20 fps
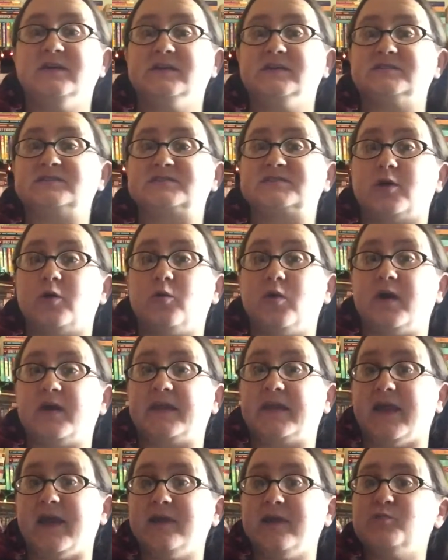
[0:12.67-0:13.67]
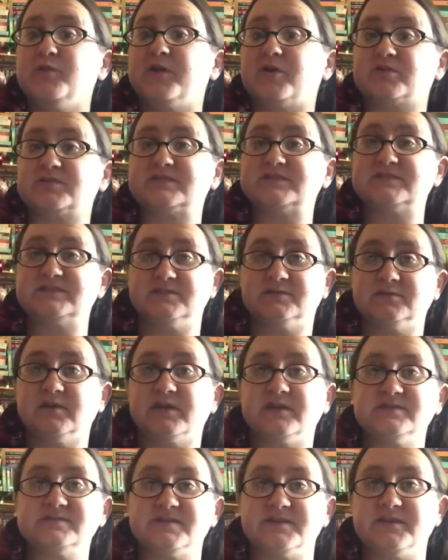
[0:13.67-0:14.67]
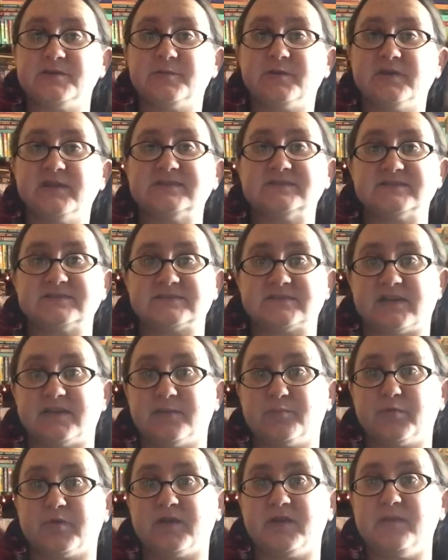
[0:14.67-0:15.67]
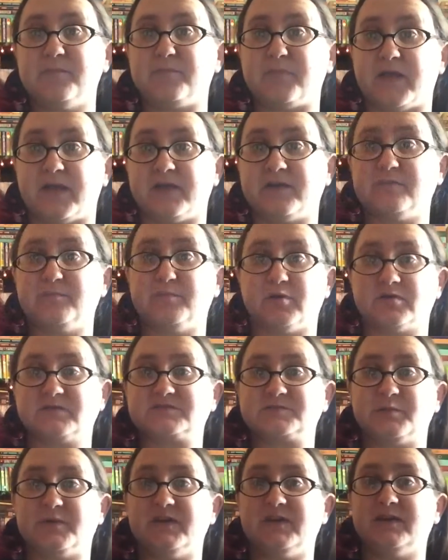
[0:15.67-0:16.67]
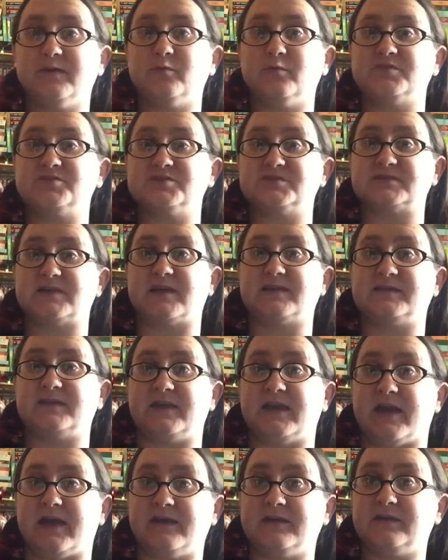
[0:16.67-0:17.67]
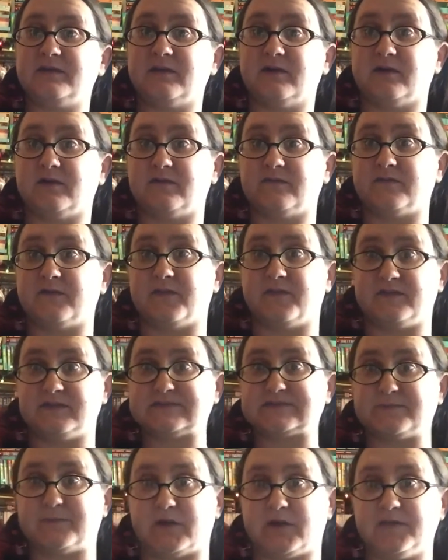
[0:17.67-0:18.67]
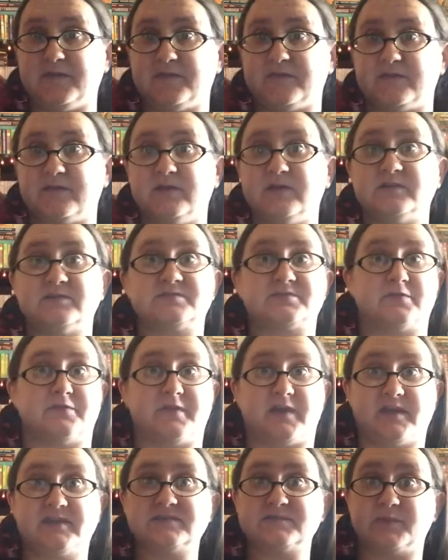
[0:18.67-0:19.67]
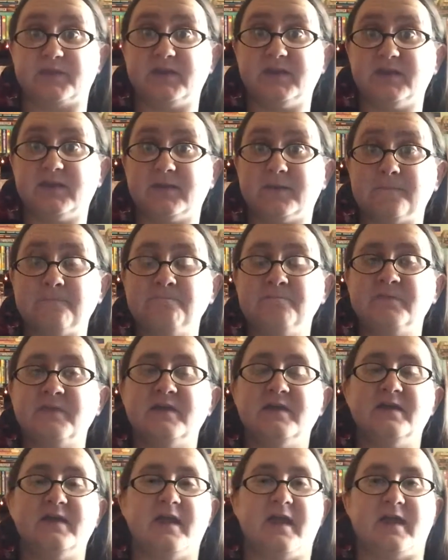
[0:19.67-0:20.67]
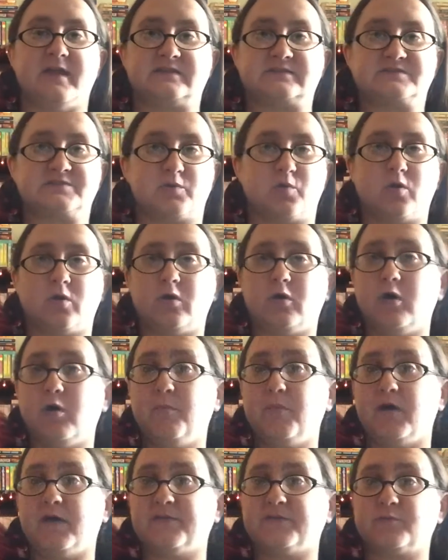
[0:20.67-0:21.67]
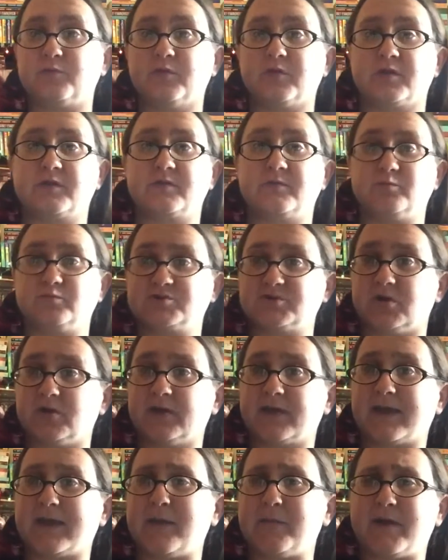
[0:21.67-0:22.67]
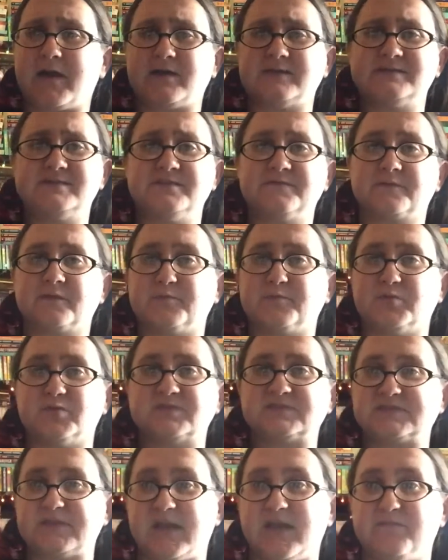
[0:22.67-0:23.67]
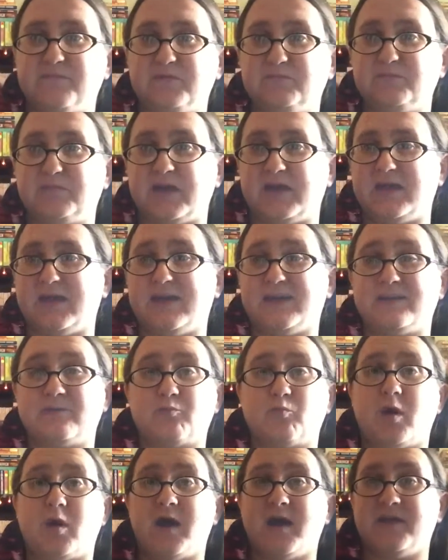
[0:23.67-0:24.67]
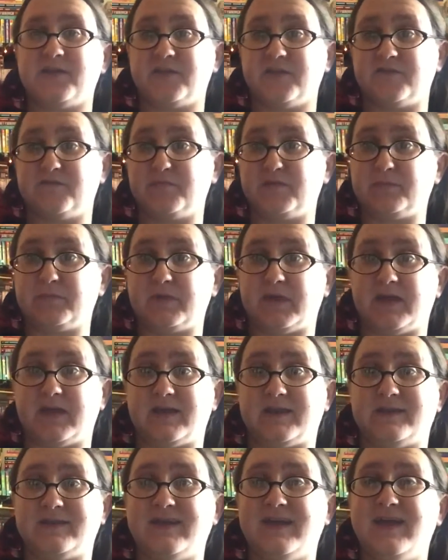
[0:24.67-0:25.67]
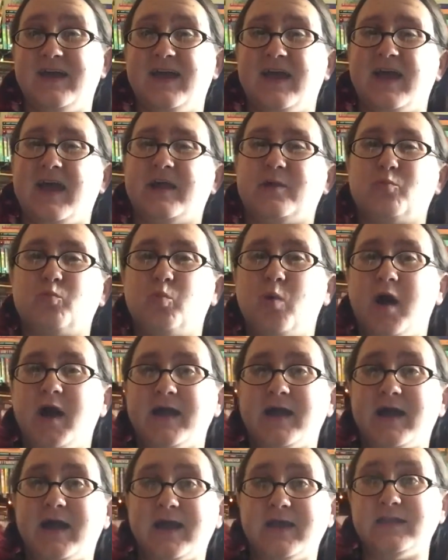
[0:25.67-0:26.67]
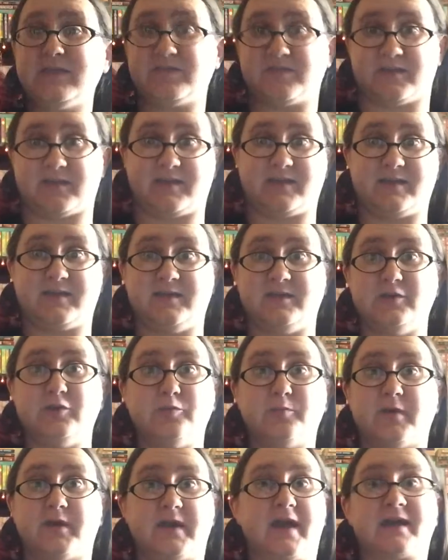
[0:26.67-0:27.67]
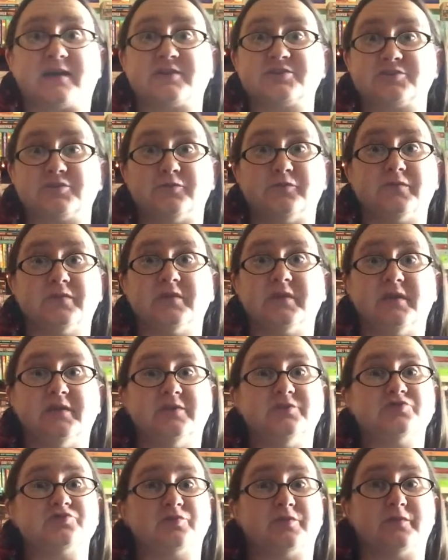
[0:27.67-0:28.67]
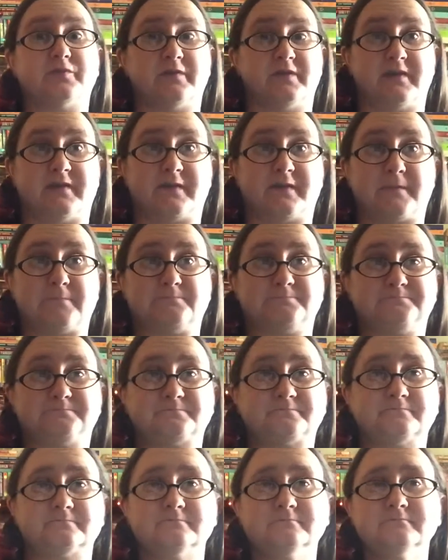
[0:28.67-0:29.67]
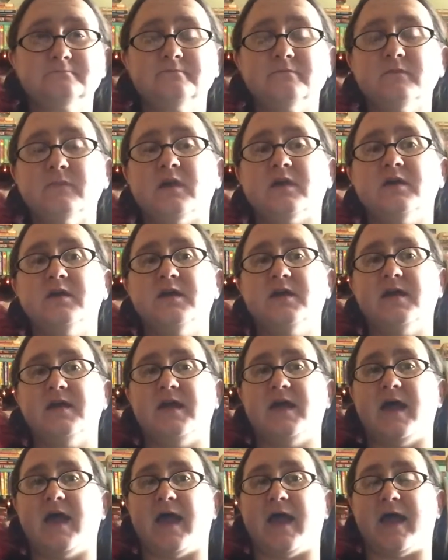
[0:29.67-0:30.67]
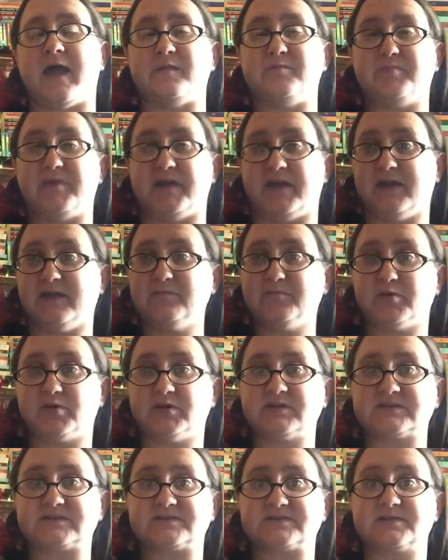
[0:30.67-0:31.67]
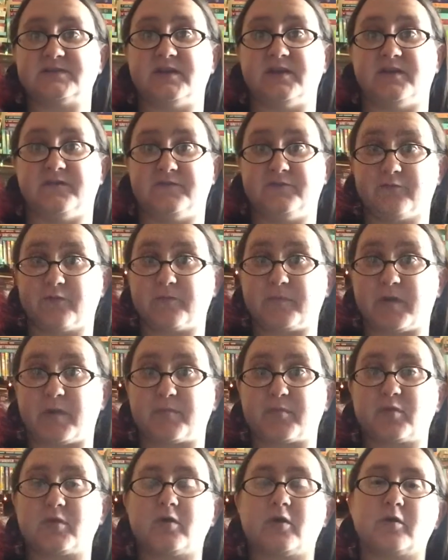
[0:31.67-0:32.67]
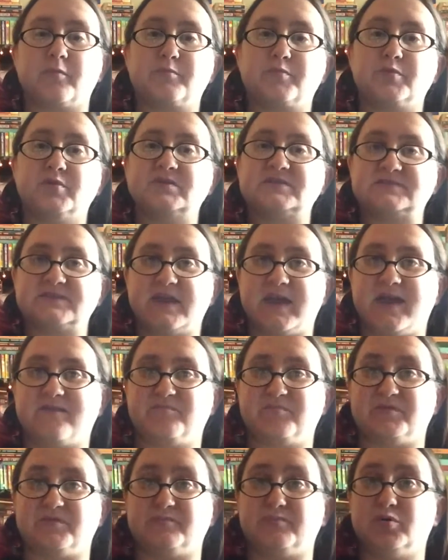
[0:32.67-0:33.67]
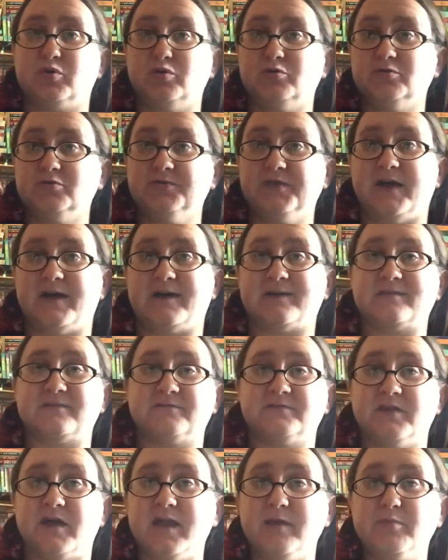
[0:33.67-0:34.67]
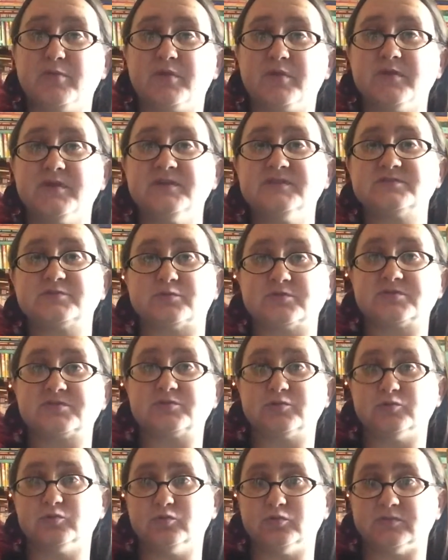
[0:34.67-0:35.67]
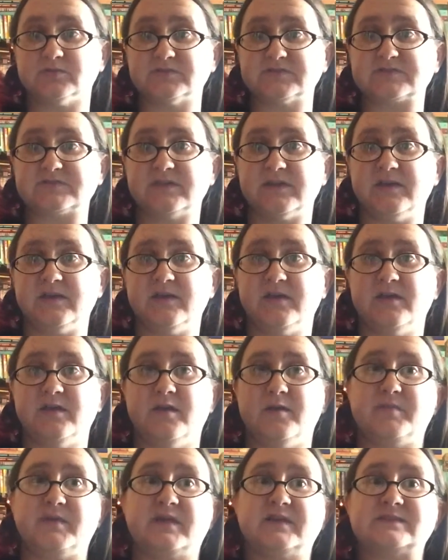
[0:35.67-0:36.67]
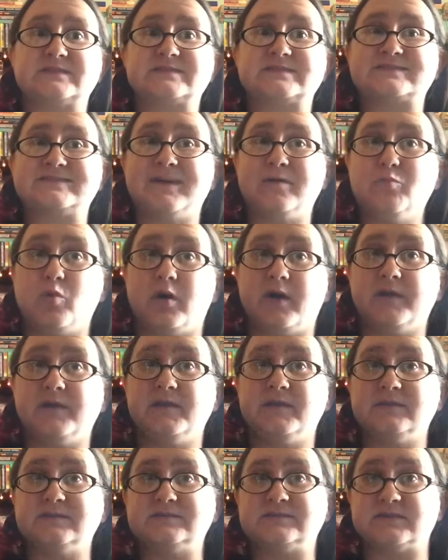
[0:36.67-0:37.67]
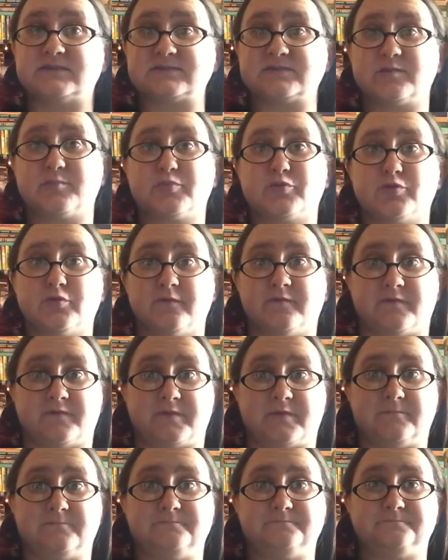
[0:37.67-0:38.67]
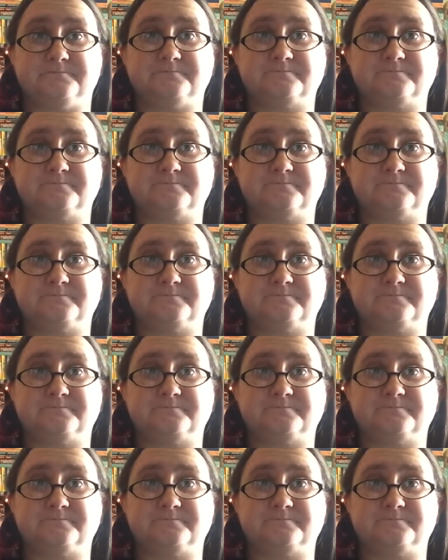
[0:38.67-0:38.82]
So again, we are still continuing to celebrate Banned Books Week, which is at the end of this month, so next week. And so all month we're talking about different books that have been banned, why they've been banned, and why I think you might actually really enjoy reading them. And banned books, if you remember, are books that have been pulled out of libraries or schools because someone doesn't approve of them.